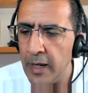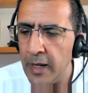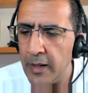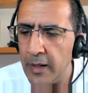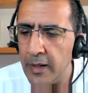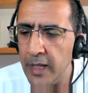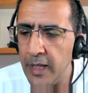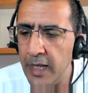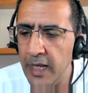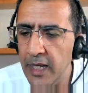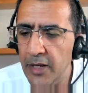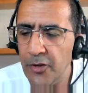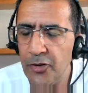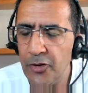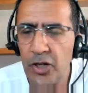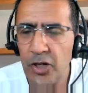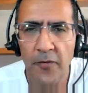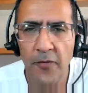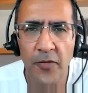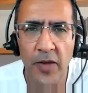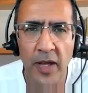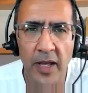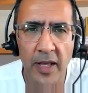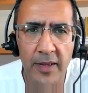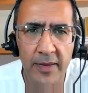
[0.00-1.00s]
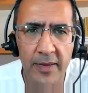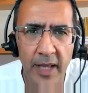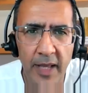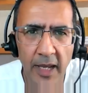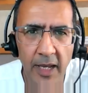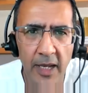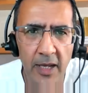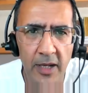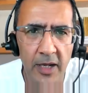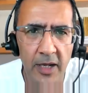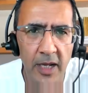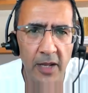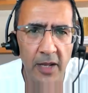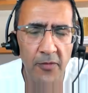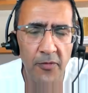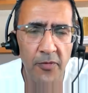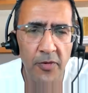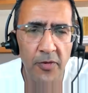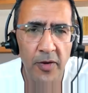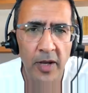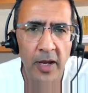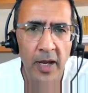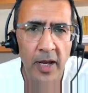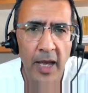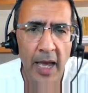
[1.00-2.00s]
The chief executive
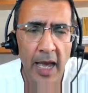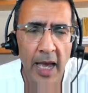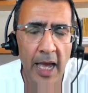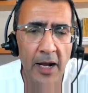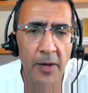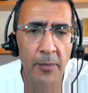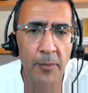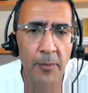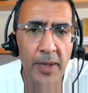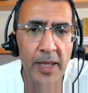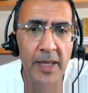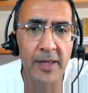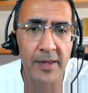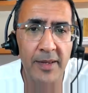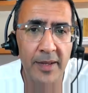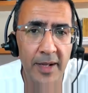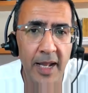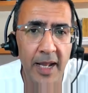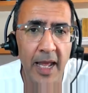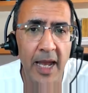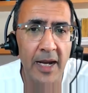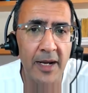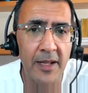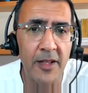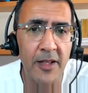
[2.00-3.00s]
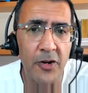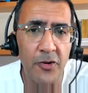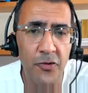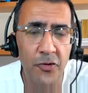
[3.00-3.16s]
had misled the